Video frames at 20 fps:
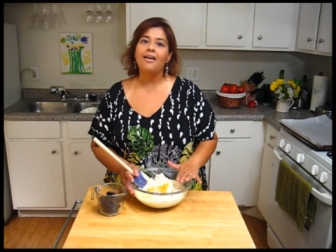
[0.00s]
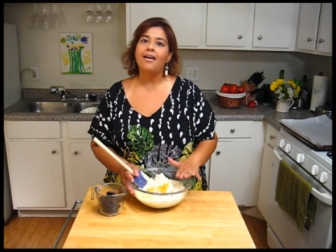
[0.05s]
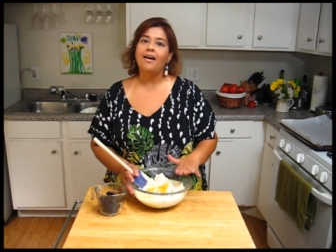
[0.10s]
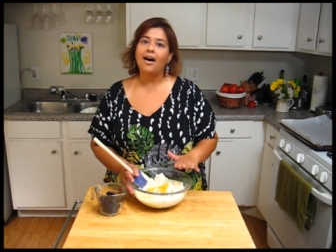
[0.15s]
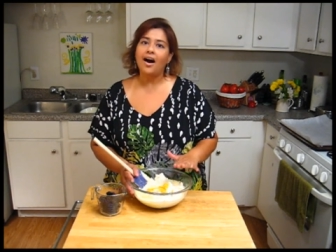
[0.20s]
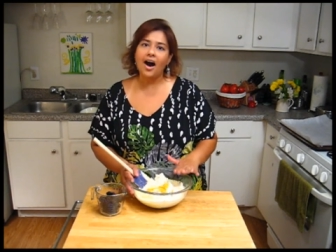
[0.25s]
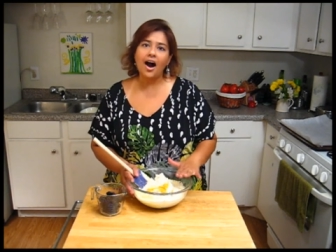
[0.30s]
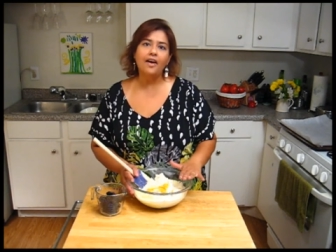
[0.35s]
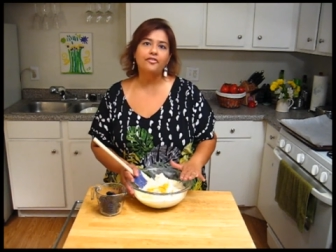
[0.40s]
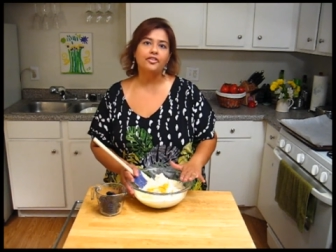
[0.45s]

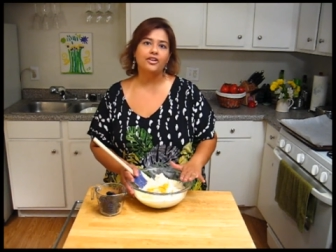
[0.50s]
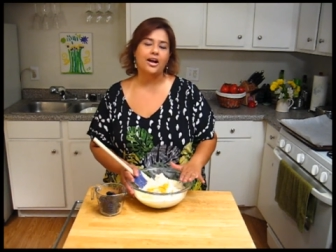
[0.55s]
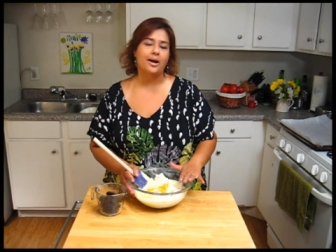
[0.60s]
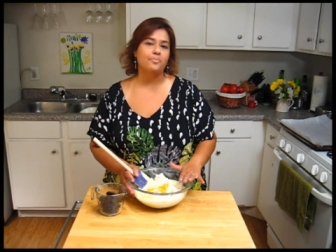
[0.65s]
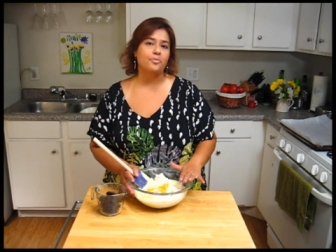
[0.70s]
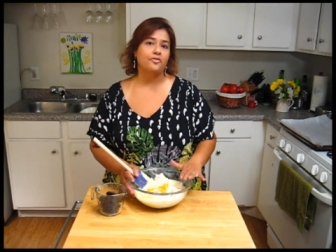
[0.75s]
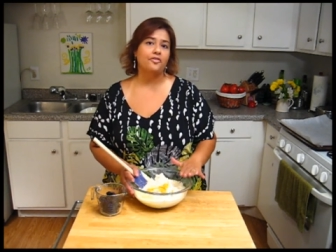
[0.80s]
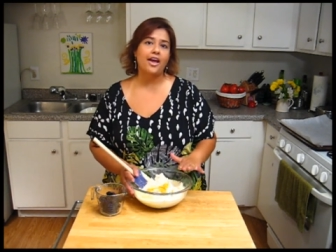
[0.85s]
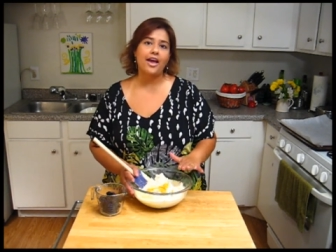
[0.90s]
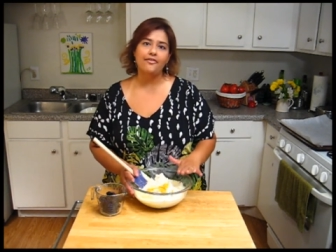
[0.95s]
1/2 cup
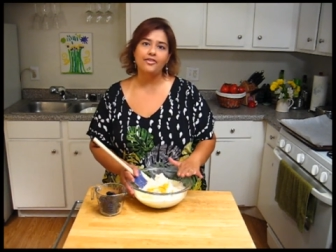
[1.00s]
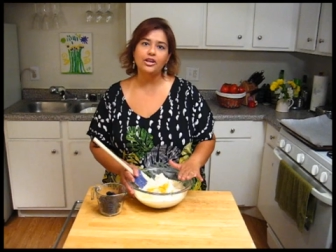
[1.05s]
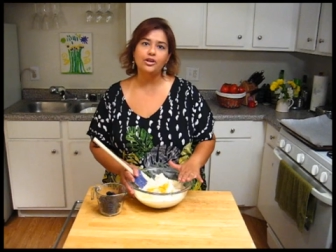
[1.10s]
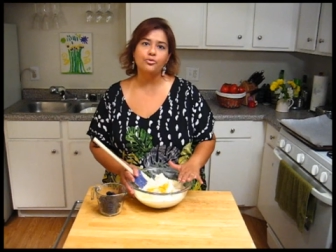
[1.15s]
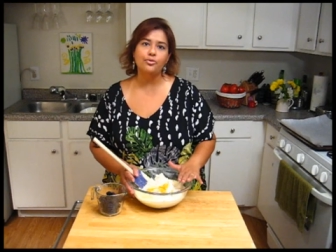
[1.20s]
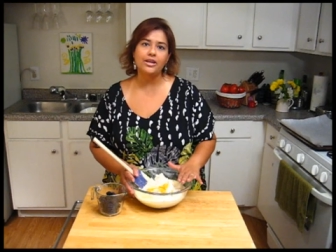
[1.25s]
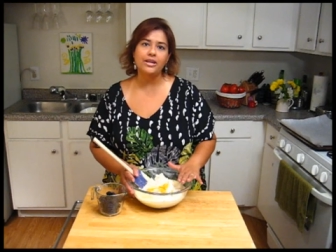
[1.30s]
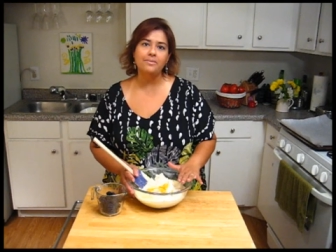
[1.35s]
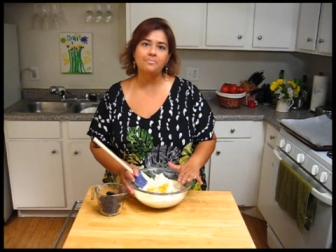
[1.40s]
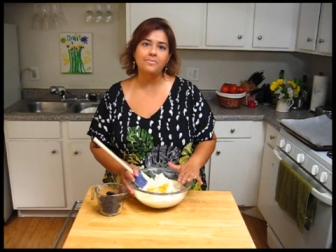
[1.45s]
of heavy
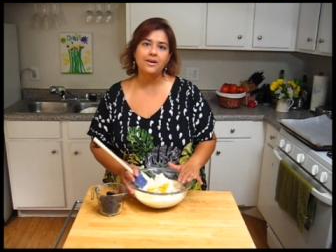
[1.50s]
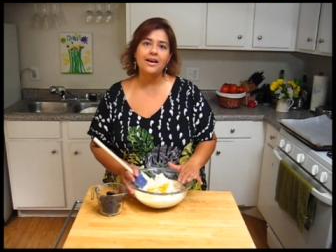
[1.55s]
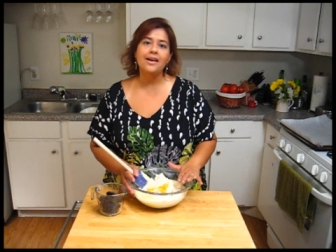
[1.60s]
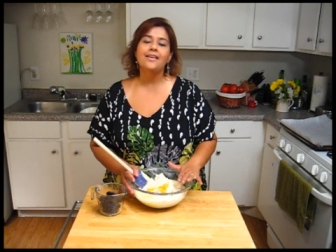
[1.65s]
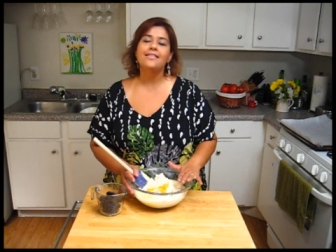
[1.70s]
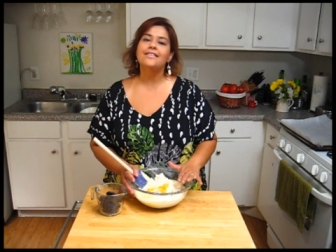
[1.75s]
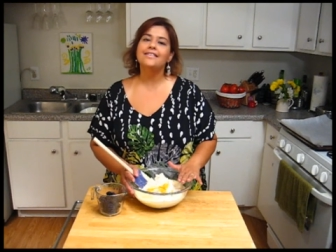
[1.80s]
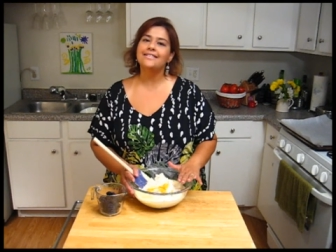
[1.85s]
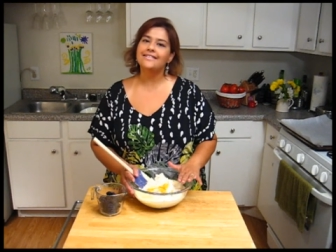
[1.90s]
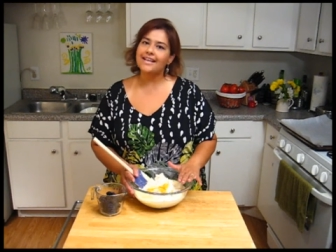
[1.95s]
cream,
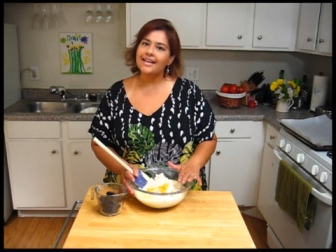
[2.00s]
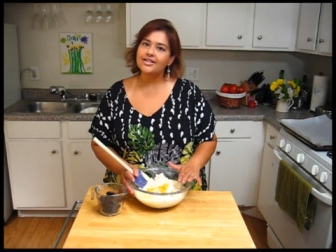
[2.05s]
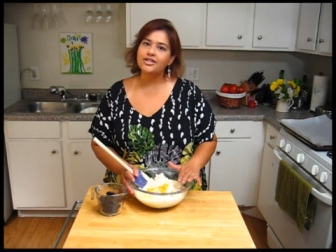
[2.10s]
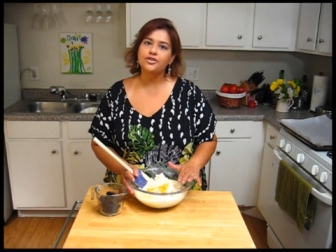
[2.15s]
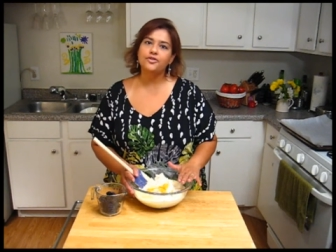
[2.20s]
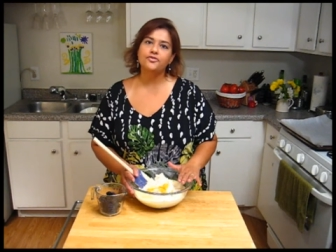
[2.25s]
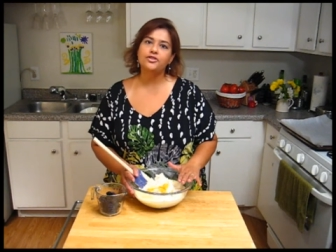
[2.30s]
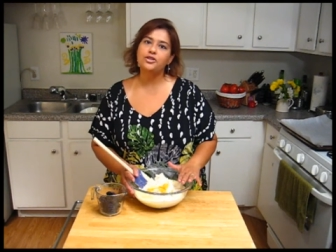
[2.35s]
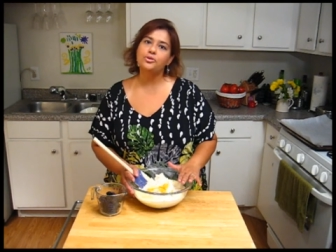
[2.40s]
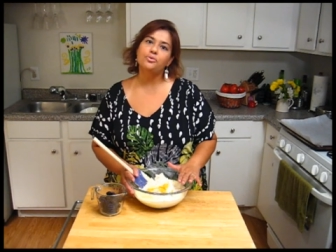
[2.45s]
the zest
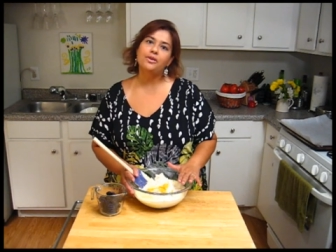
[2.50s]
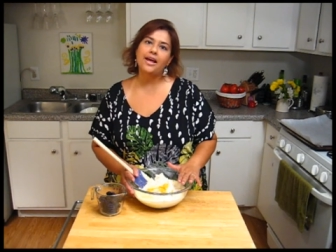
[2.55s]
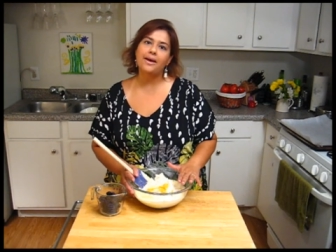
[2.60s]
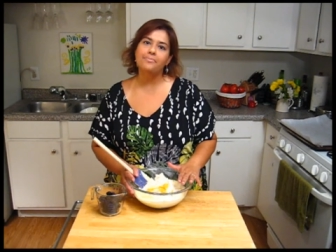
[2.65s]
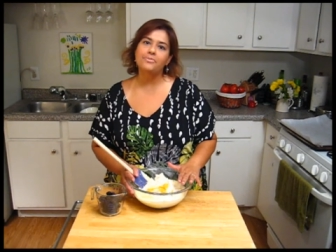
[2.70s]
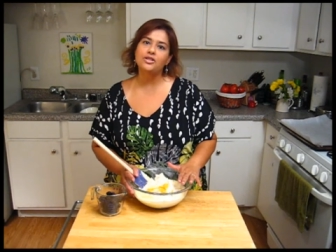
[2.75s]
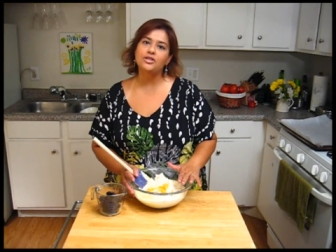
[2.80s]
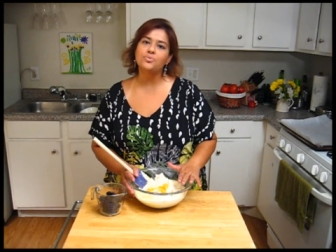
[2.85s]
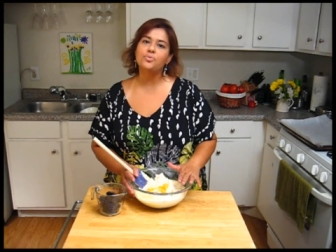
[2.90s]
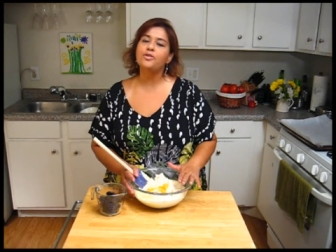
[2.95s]
of 2
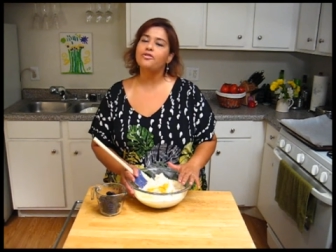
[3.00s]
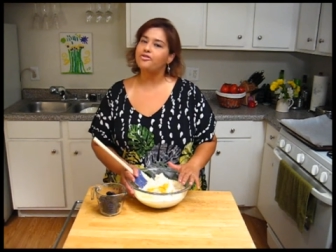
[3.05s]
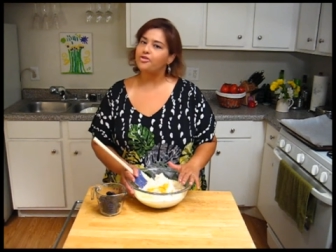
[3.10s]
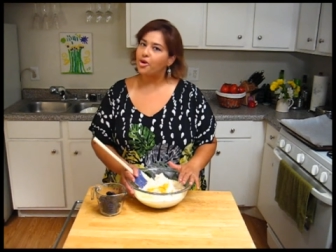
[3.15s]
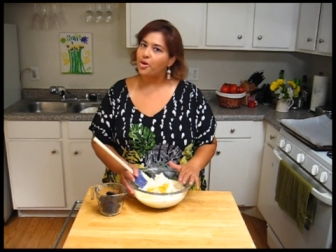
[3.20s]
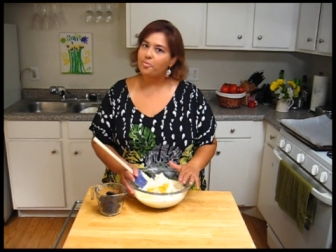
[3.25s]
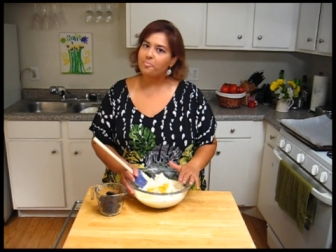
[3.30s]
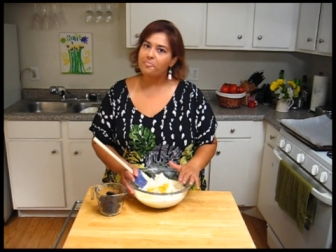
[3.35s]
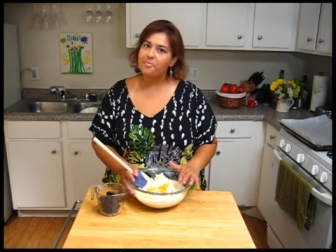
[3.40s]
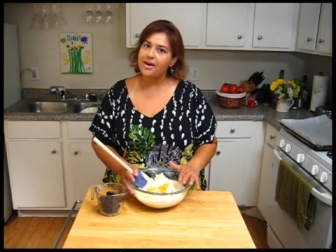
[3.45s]
lemons with
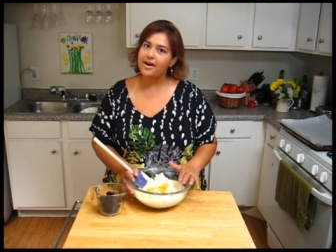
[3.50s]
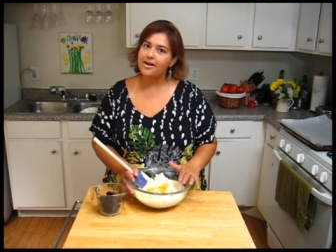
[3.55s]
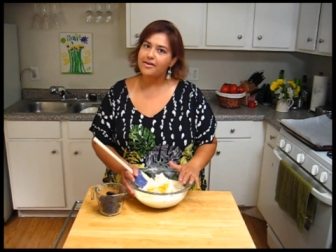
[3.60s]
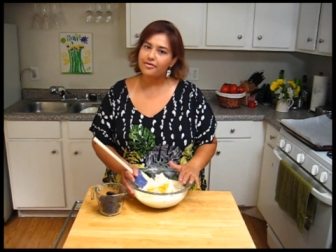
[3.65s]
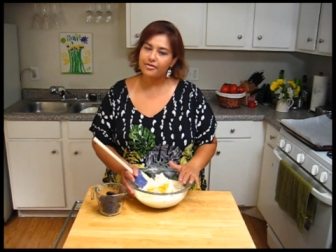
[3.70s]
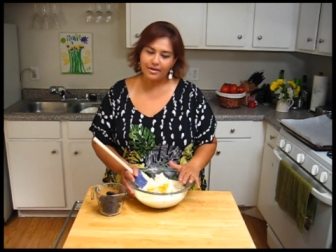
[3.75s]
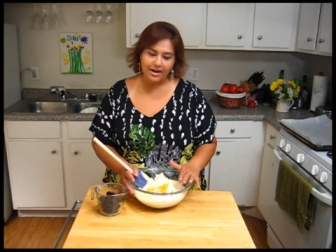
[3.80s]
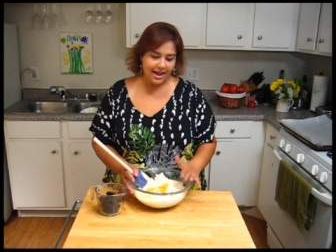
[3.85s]
no pith,